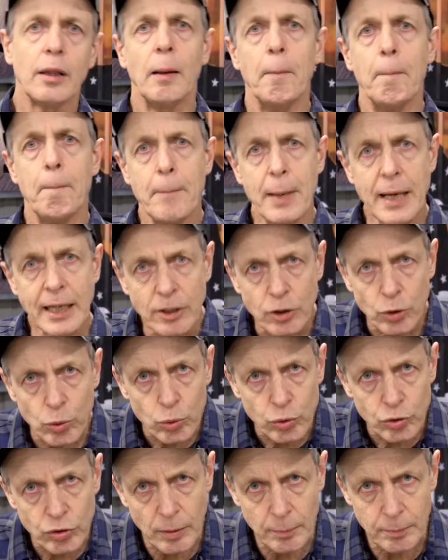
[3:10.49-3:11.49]
the
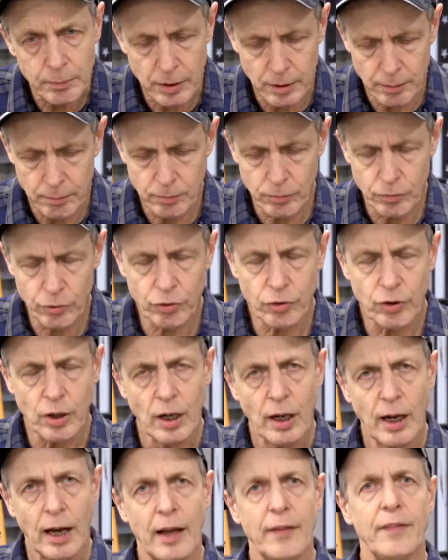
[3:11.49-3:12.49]
mental symptoms,
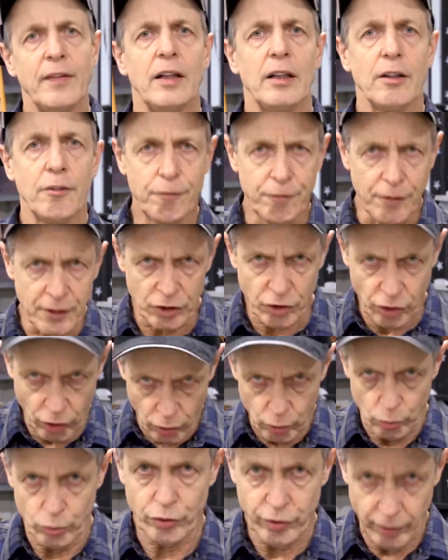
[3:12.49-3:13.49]
and then the
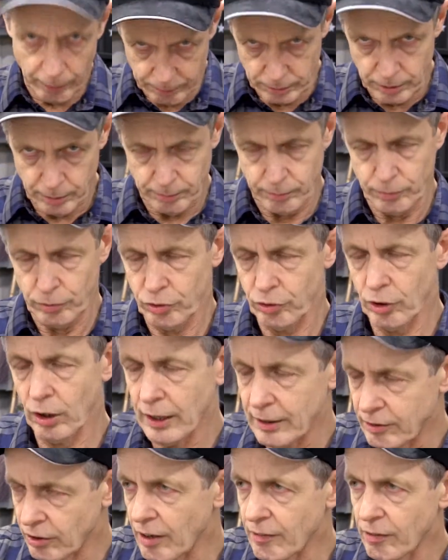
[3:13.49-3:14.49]
physical symptoms. So
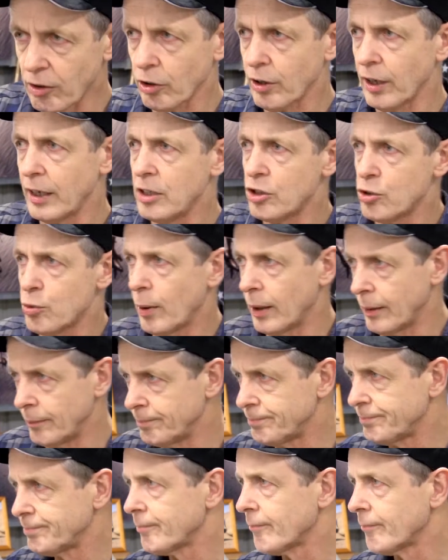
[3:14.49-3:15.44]
let's have a look at each one.